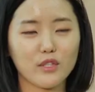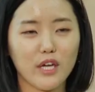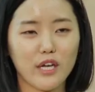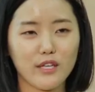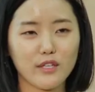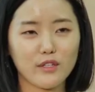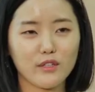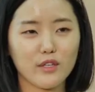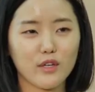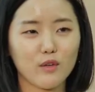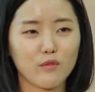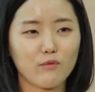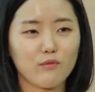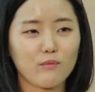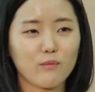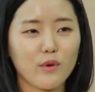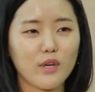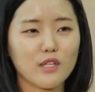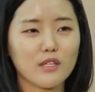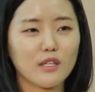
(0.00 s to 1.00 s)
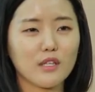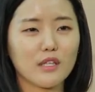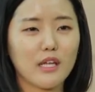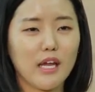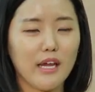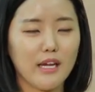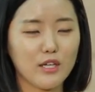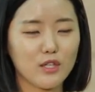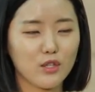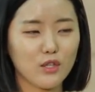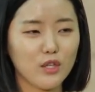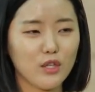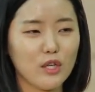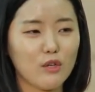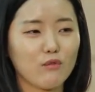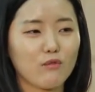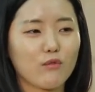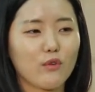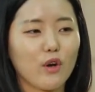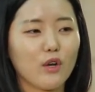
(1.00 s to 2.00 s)
chance of presentation
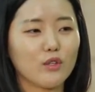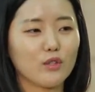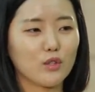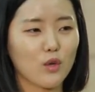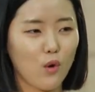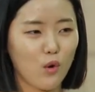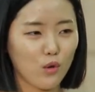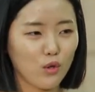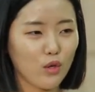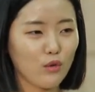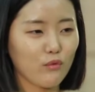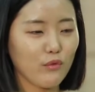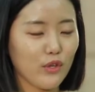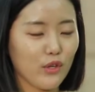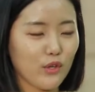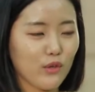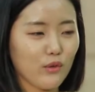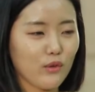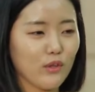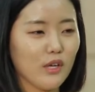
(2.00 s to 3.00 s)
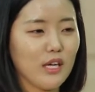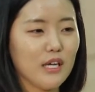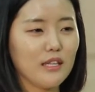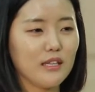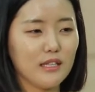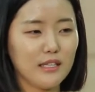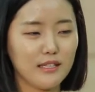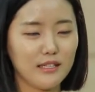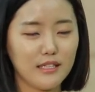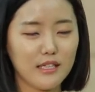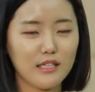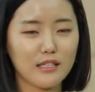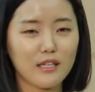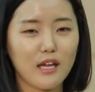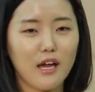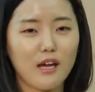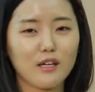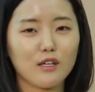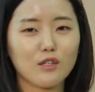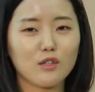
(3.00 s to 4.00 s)
in front of all of you. This is
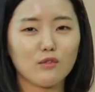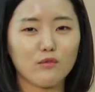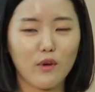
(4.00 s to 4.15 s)
Hangul